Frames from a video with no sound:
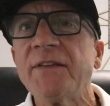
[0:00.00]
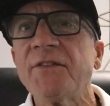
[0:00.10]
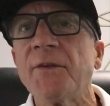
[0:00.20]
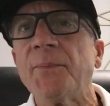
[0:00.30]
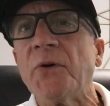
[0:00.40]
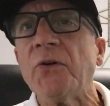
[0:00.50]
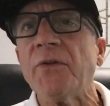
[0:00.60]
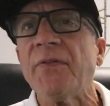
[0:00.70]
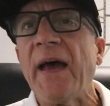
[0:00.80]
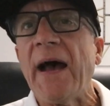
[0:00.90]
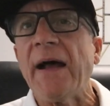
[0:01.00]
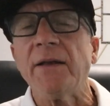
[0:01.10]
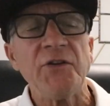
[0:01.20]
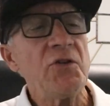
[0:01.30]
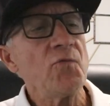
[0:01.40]
is the boot
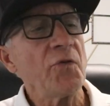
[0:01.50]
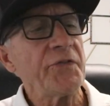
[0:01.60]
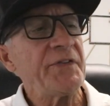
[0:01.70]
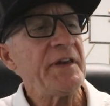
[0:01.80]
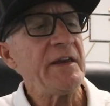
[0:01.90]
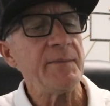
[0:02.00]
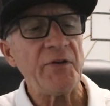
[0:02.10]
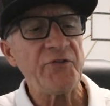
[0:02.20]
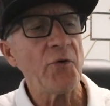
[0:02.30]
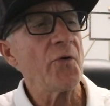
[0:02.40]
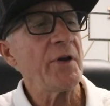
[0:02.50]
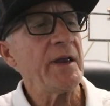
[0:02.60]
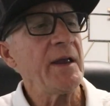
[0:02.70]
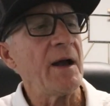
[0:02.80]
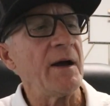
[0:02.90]
that you will see
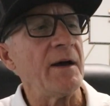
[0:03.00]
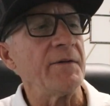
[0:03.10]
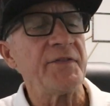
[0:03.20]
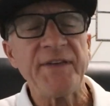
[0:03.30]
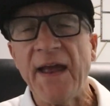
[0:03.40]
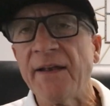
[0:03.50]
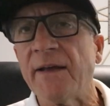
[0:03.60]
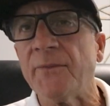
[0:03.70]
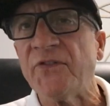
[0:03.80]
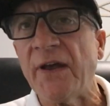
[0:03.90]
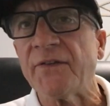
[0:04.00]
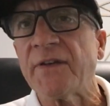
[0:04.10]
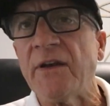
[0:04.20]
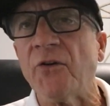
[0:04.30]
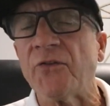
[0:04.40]
majority of stand-up jet
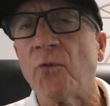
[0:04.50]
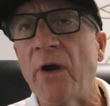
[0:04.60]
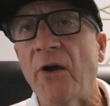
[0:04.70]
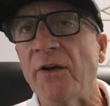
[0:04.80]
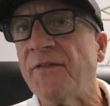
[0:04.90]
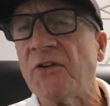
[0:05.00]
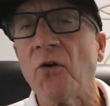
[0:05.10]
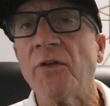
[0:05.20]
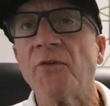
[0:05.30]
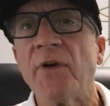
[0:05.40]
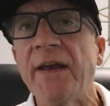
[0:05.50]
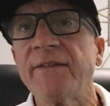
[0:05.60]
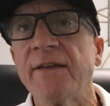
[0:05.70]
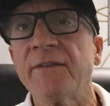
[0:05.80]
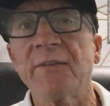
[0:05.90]
skiers wearing. If you go to the
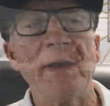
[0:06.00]
races,